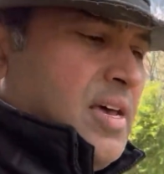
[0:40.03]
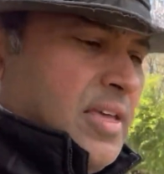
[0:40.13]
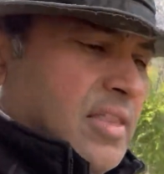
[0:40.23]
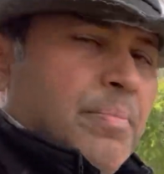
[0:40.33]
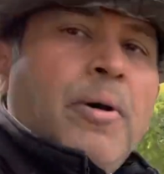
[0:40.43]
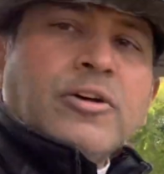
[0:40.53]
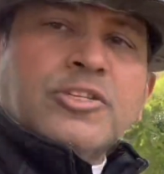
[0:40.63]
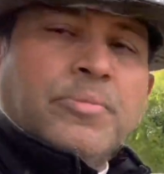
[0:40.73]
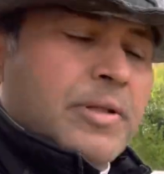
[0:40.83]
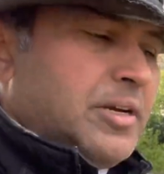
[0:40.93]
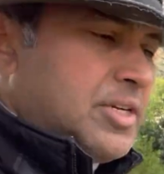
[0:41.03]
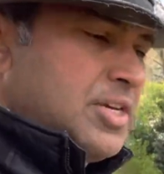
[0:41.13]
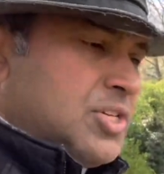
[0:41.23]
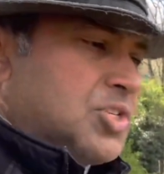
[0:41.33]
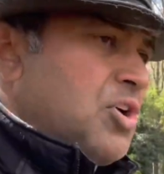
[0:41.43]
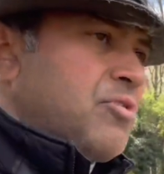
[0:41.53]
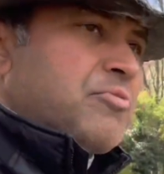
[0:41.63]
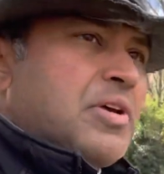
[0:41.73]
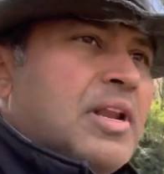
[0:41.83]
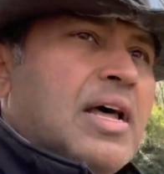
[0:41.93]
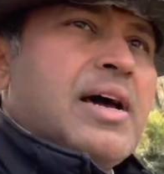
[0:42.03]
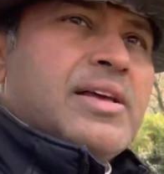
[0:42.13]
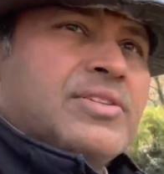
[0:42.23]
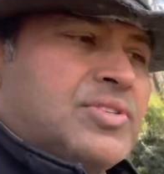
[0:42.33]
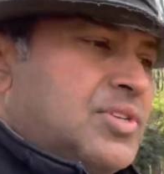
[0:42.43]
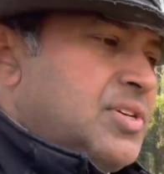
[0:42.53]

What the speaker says: The possibility is not realized